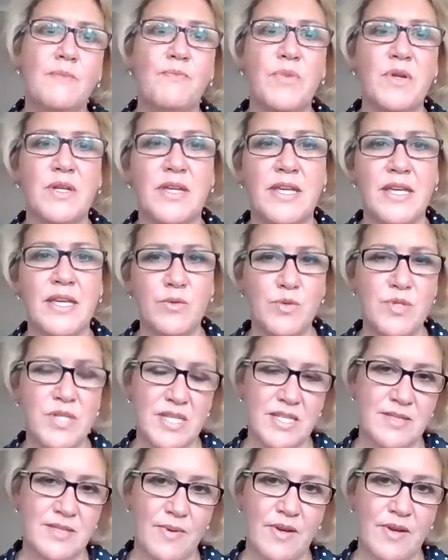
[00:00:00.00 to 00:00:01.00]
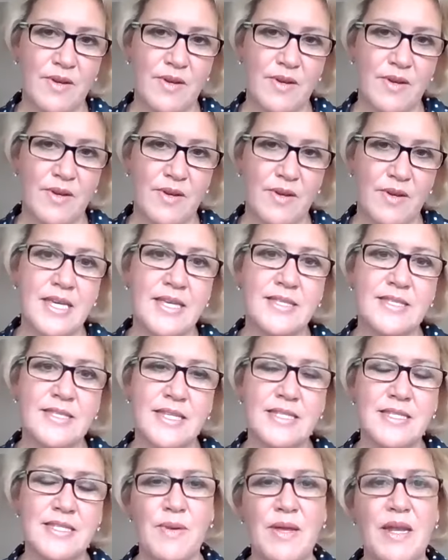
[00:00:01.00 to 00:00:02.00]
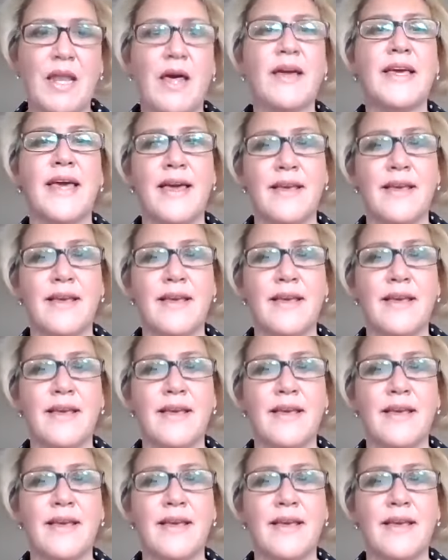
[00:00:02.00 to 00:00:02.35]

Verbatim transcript: but guilt is one of those things it's a bit like